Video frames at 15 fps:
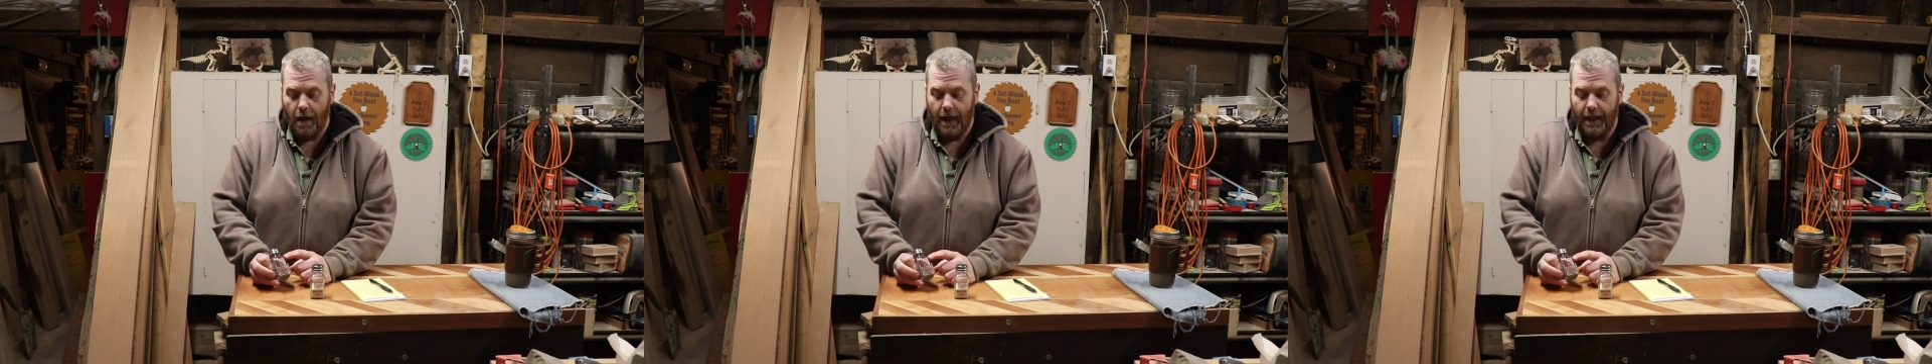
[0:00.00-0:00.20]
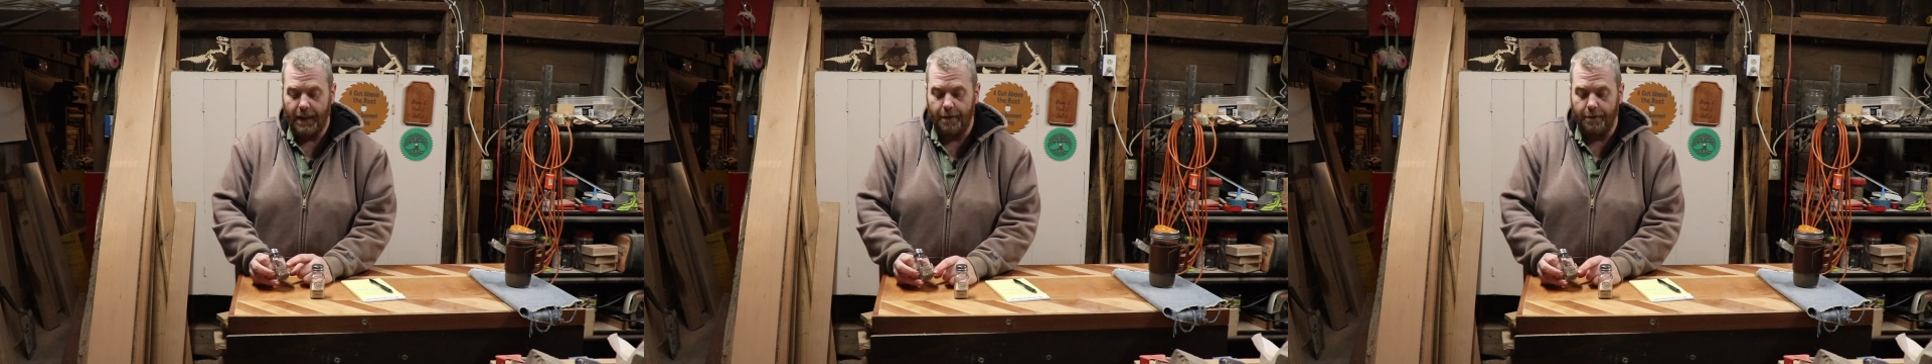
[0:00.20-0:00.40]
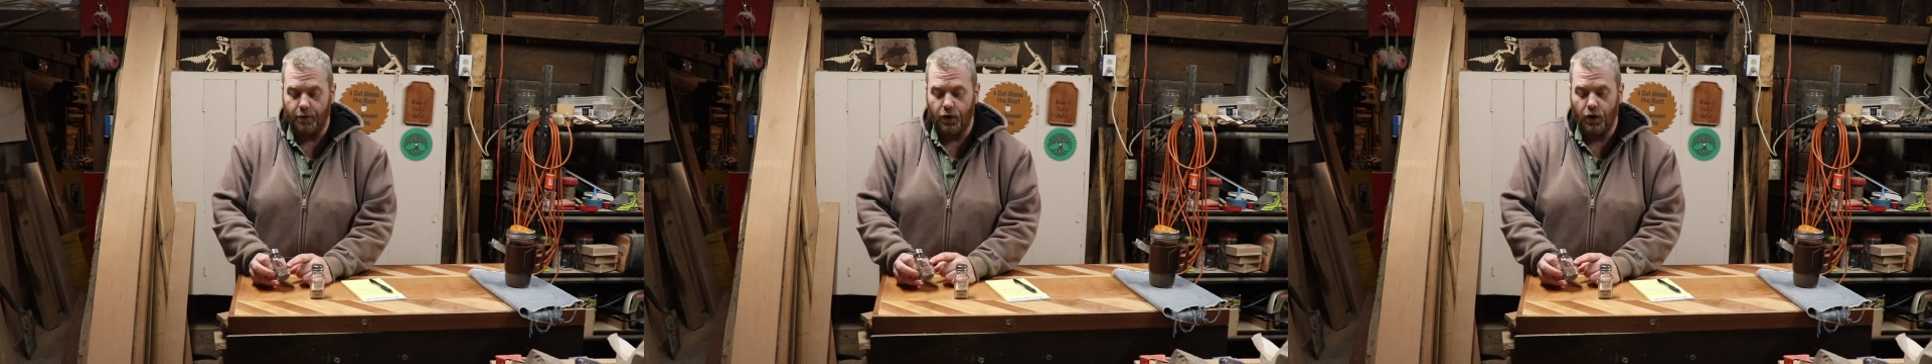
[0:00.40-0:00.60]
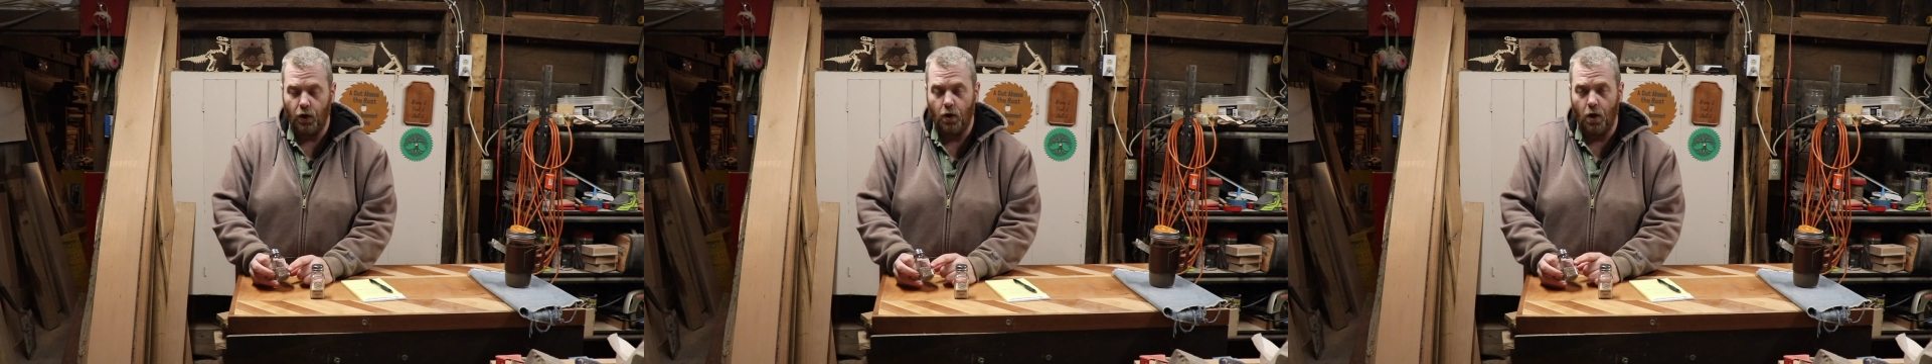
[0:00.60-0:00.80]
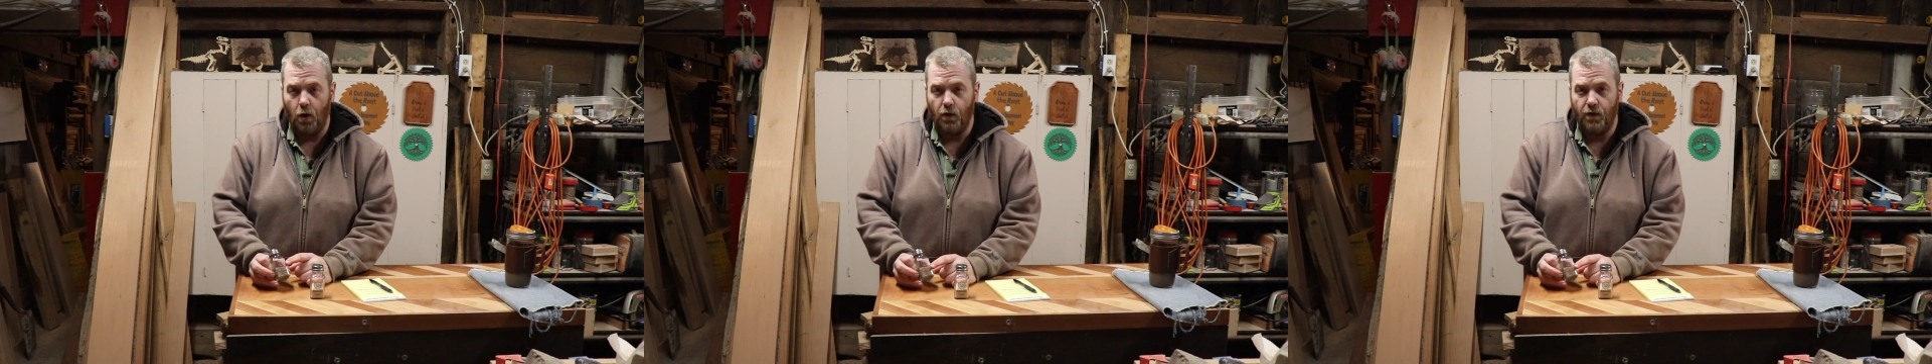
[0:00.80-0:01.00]
I did
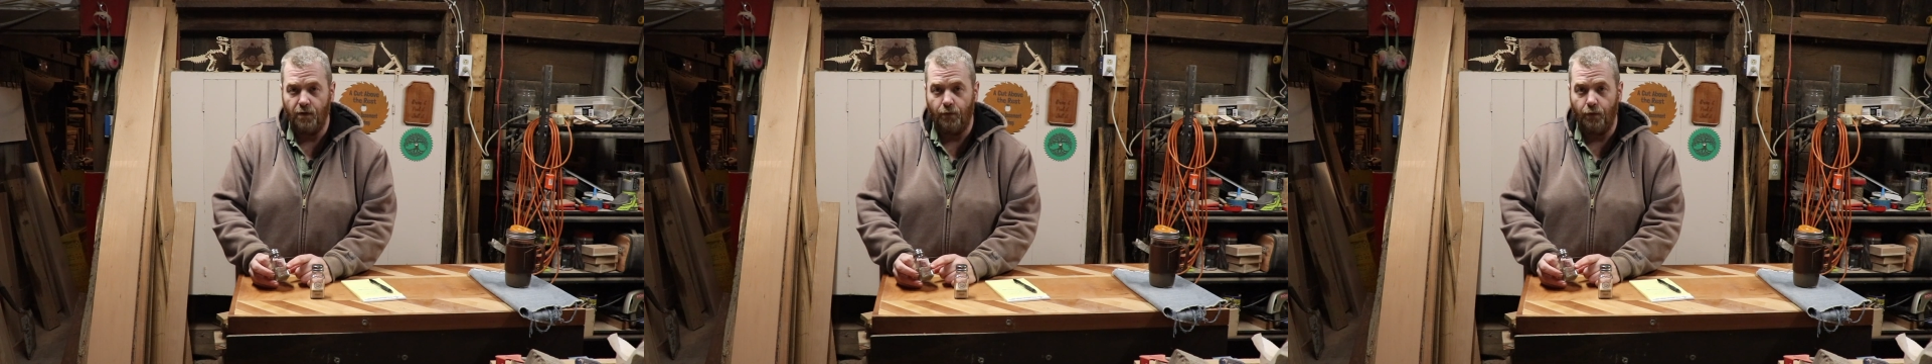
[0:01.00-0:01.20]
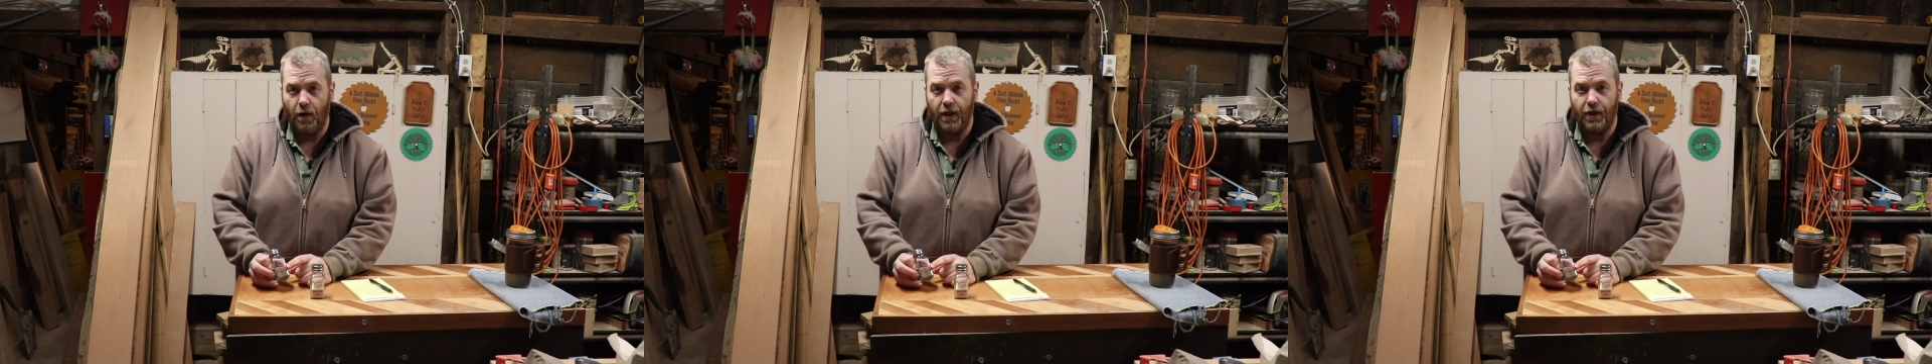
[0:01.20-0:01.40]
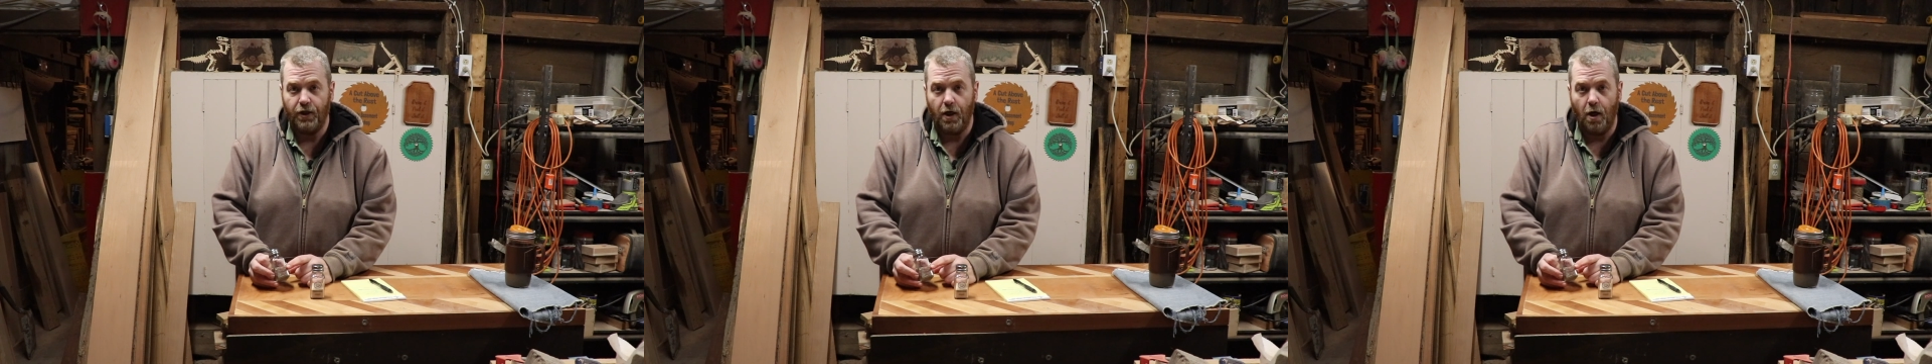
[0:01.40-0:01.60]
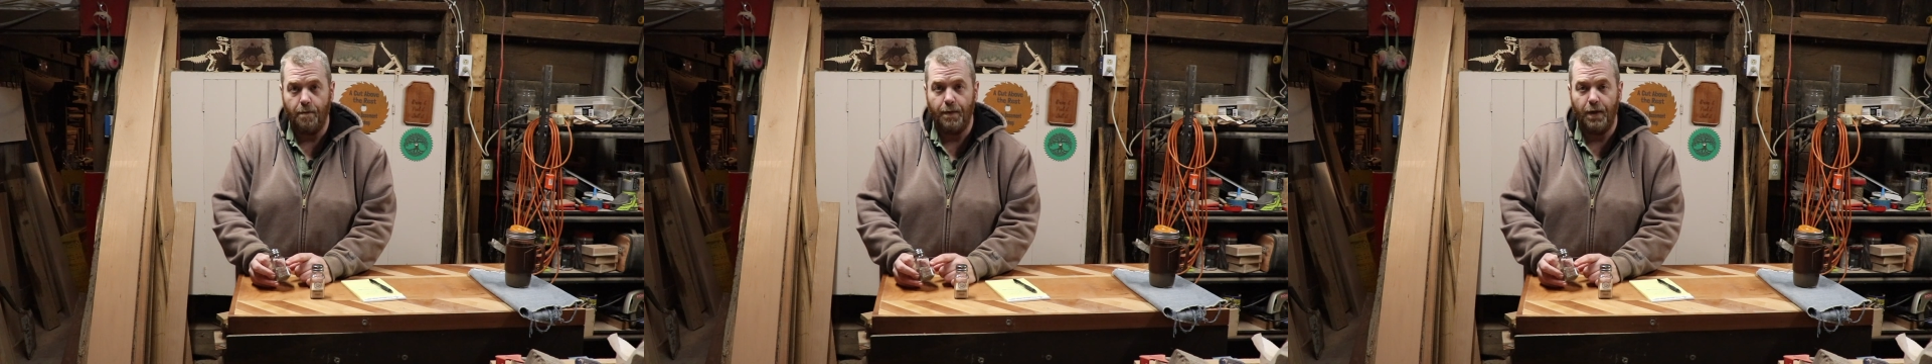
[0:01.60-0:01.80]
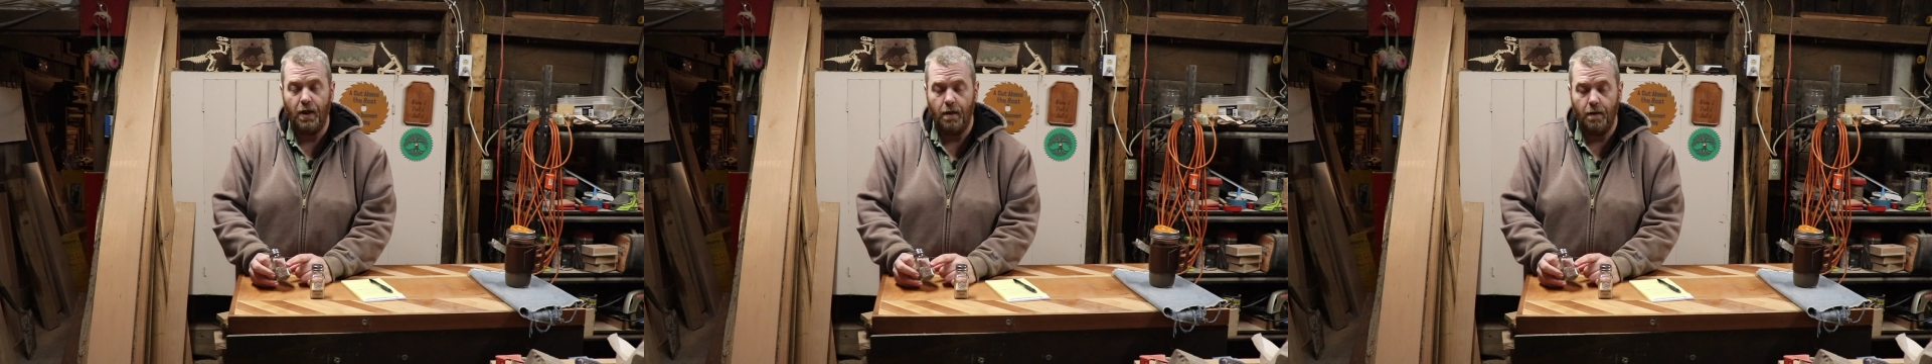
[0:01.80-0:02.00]
2 coats of red
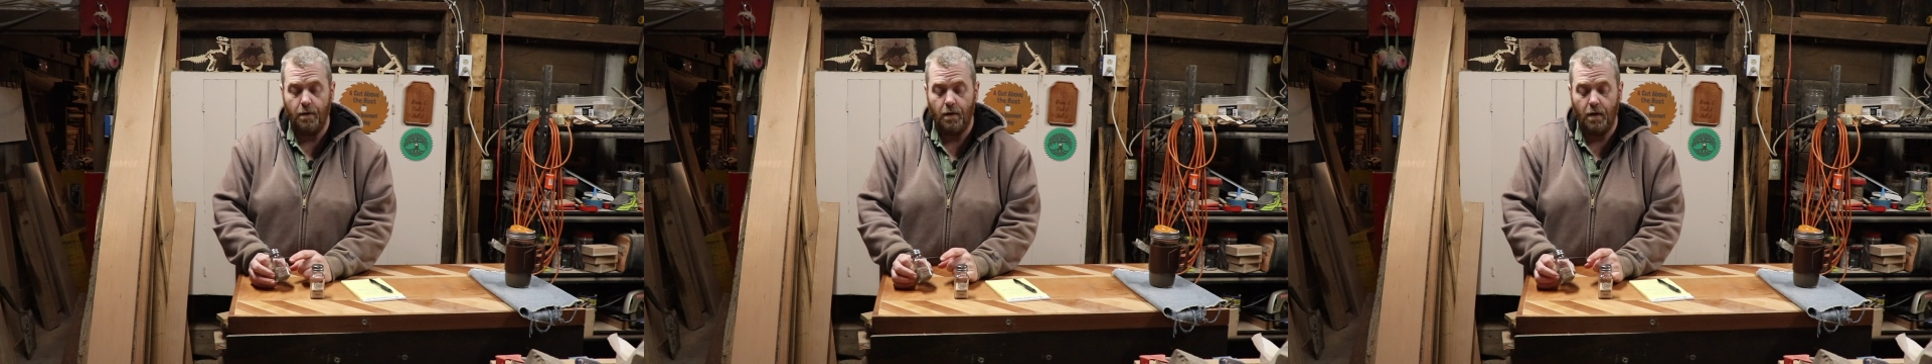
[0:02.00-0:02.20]
Sharpie,